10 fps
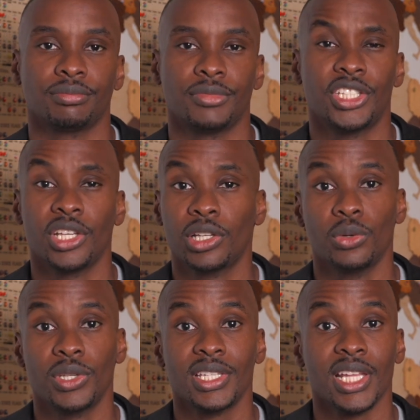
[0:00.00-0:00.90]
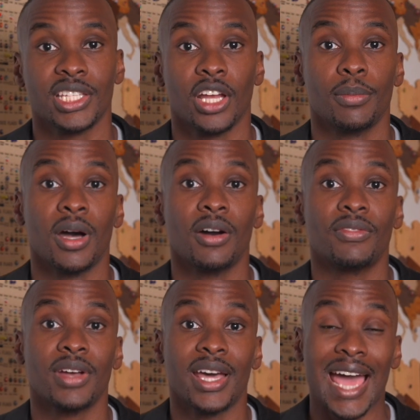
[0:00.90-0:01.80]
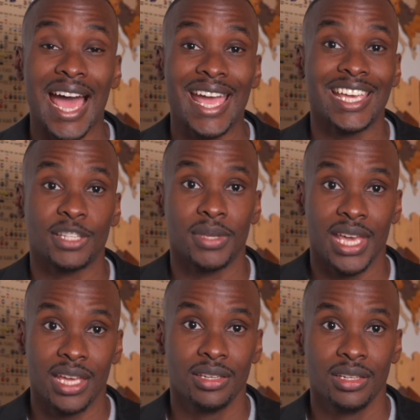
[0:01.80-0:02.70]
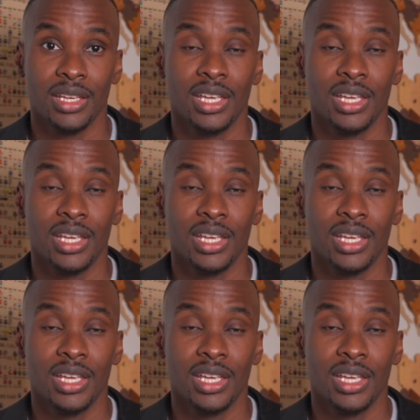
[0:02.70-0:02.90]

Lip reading: This includes setting up of an ISBN,